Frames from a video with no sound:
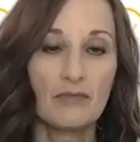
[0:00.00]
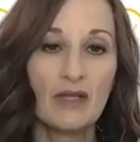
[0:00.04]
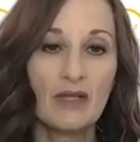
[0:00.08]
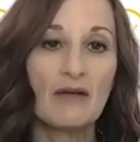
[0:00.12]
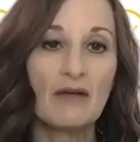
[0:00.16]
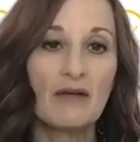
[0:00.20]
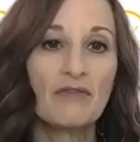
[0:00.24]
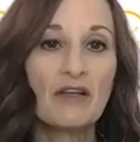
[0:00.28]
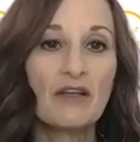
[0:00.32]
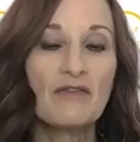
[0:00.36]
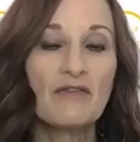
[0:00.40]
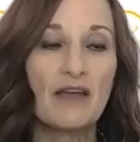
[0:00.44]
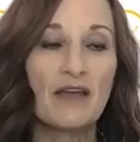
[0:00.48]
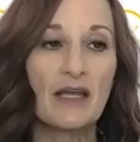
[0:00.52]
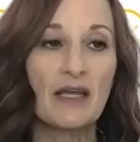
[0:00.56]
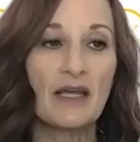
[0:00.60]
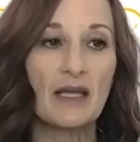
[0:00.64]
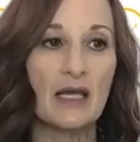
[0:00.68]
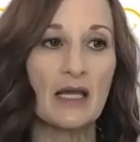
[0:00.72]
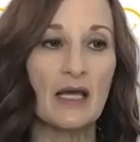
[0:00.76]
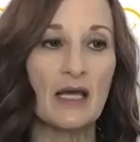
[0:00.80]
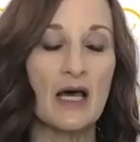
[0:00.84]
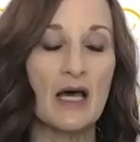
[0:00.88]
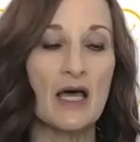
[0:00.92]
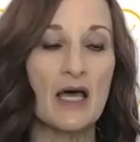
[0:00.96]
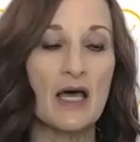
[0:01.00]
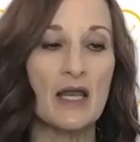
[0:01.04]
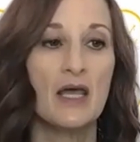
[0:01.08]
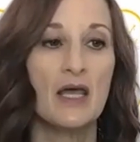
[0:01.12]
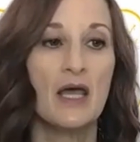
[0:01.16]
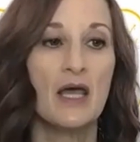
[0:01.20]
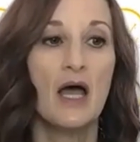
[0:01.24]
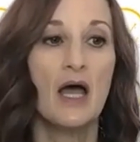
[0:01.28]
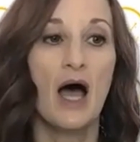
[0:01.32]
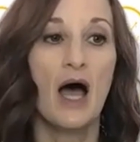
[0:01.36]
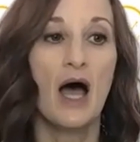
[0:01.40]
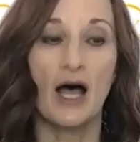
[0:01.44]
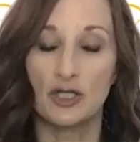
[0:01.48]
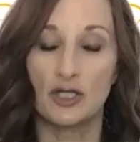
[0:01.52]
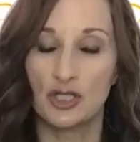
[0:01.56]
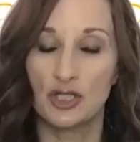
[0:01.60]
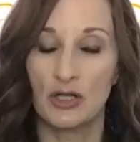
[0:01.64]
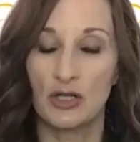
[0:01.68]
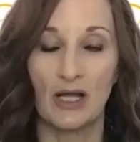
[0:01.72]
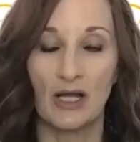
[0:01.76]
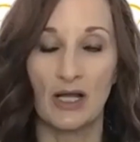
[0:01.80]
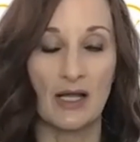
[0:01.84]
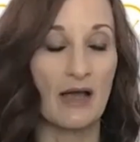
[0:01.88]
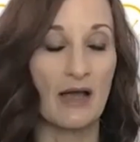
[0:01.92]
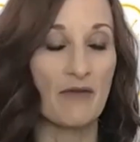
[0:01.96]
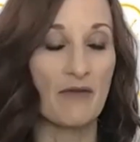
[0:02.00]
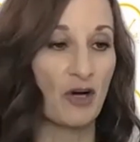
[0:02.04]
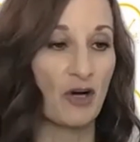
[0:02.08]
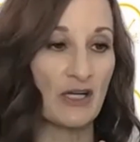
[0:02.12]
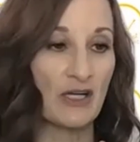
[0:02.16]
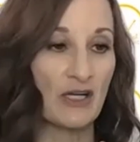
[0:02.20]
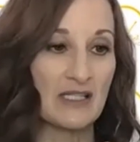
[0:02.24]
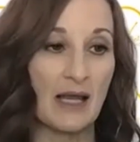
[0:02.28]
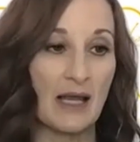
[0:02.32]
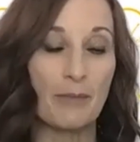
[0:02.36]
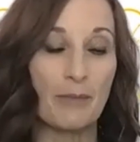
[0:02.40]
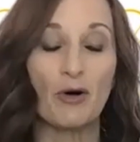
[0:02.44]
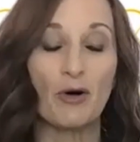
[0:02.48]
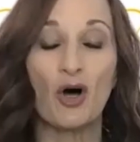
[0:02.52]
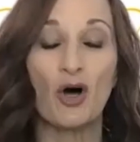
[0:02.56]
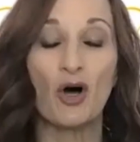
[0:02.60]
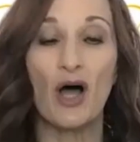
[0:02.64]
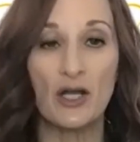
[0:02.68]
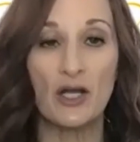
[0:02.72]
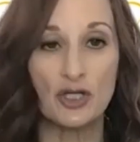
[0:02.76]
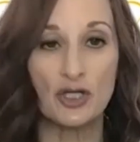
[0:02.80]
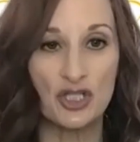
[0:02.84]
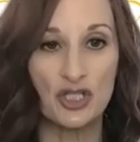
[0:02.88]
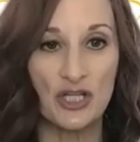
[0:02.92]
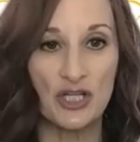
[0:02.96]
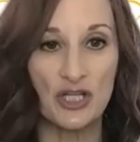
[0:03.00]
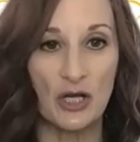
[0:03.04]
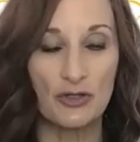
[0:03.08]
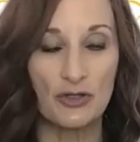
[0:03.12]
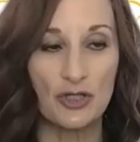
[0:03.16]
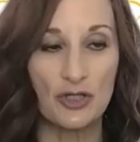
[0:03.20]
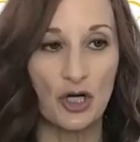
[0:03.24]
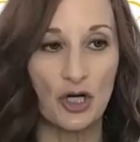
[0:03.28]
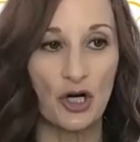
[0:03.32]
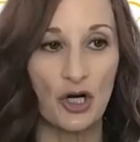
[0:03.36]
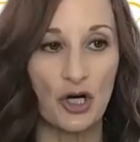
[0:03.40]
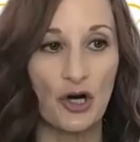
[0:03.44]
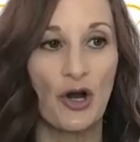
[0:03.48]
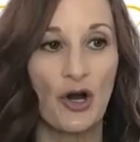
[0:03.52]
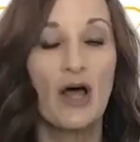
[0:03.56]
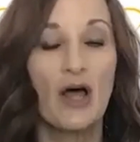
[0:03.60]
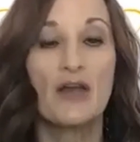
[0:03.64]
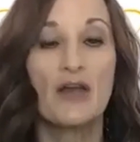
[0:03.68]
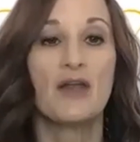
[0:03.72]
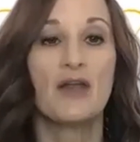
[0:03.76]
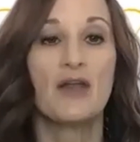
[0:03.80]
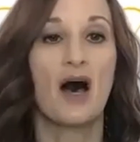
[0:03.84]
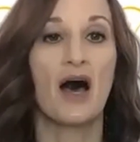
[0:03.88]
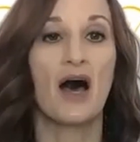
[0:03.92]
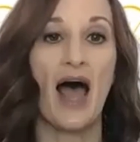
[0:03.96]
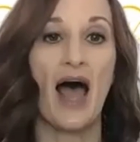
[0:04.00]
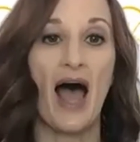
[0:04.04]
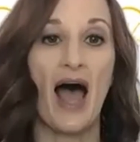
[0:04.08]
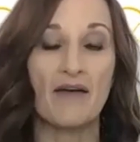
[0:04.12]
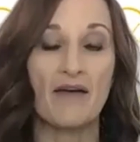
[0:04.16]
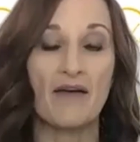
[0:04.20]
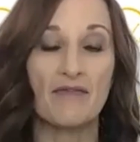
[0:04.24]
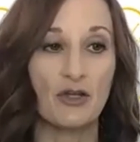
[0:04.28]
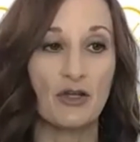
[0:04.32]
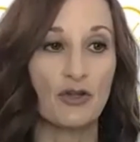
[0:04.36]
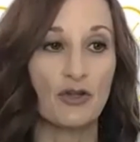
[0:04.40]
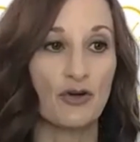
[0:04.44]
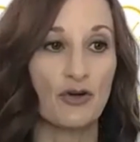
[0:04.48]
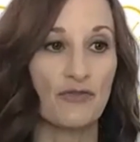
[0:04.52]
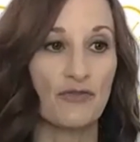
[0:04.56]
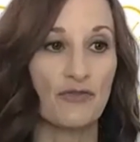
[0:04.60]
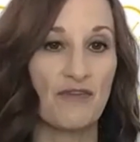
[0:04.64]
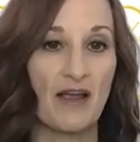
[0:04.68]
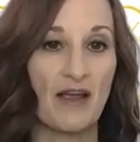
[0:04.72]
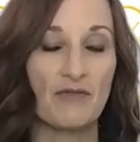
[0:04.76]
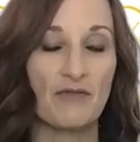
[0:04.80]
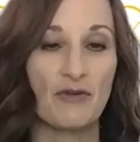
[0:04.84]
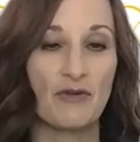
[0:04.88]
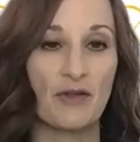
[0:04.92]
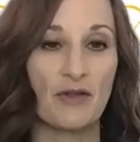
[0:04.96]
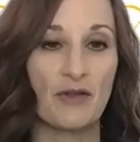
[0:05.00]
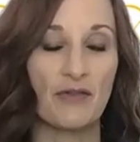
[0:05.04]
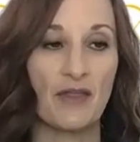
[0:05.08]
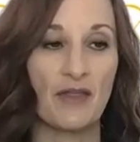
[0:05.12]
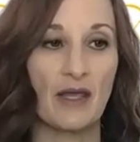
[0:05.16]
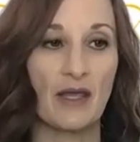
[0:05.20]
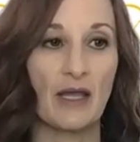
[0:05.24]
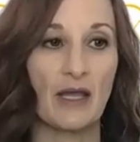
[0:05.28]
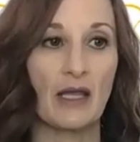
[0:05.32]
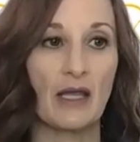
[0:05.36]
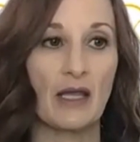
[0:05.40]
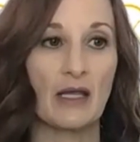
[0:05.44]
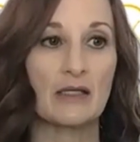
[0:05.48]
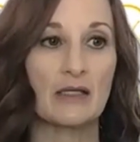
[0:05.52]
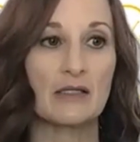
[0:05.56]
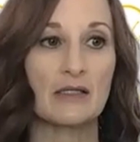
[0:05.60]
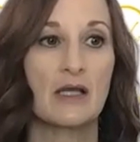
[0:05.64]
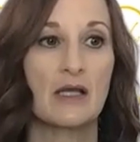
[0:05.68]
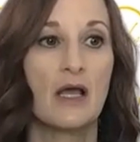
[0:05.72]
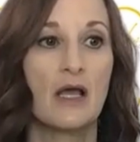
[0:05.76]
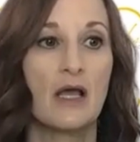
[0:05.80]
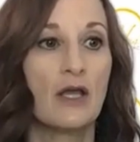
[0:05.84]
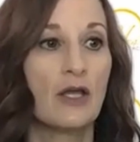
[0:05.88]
of living in, a, for example, a shelter, not having their favorite things,